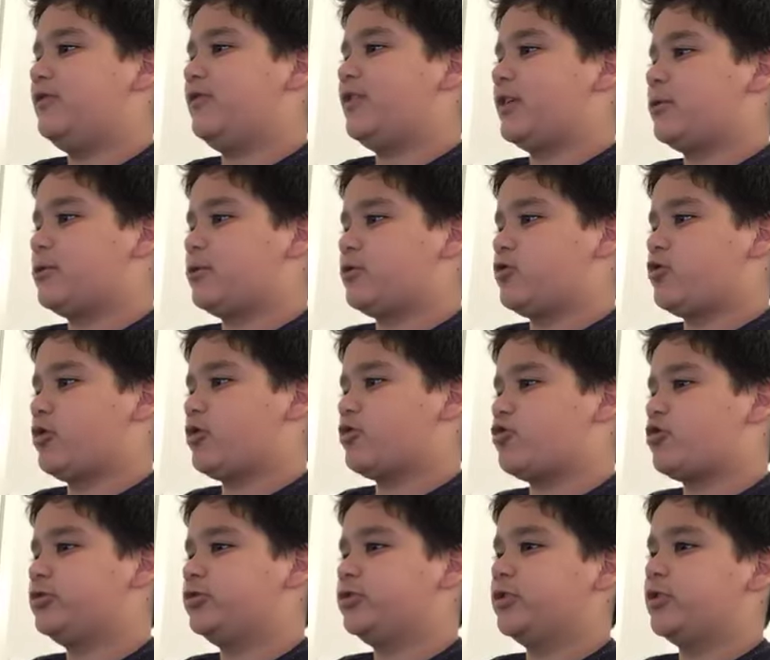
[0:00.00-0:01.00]
federal
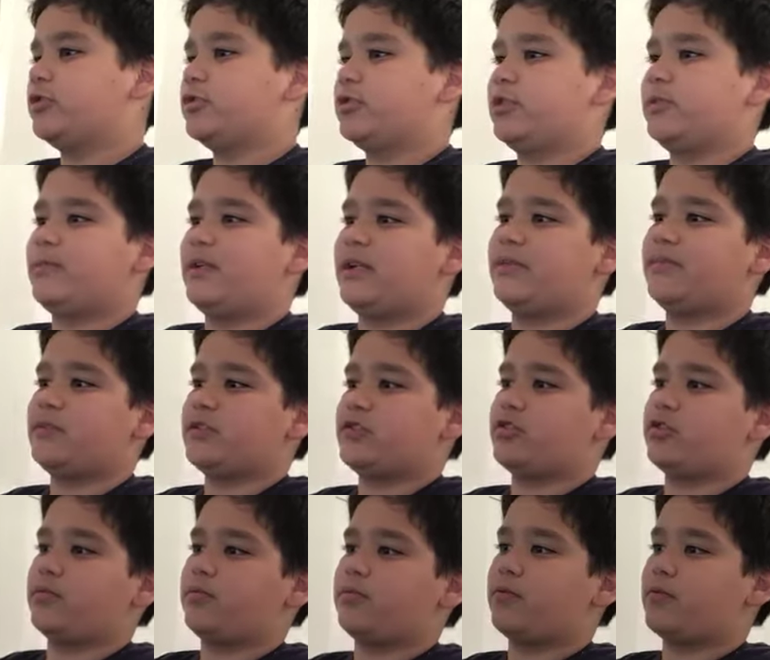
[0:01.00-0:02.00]
charges including payment
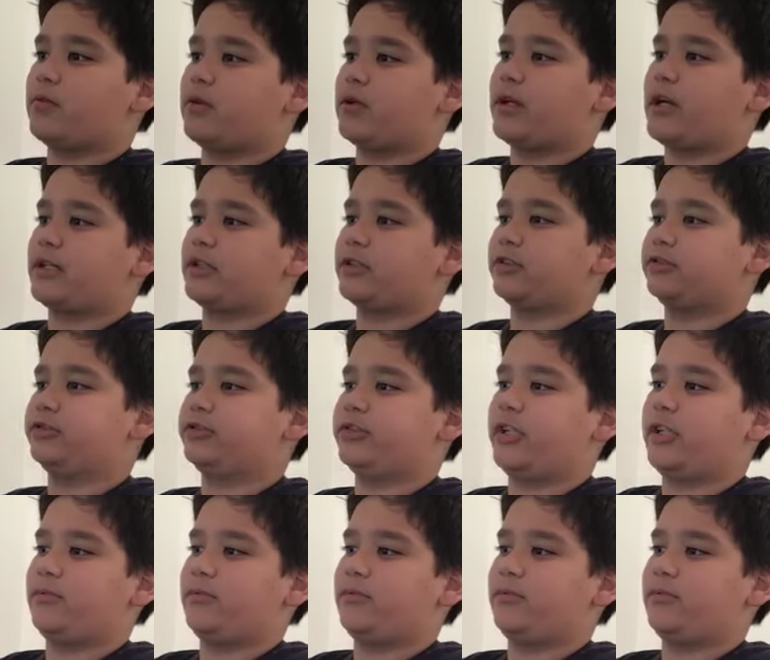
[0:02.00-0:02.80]
to the porn actor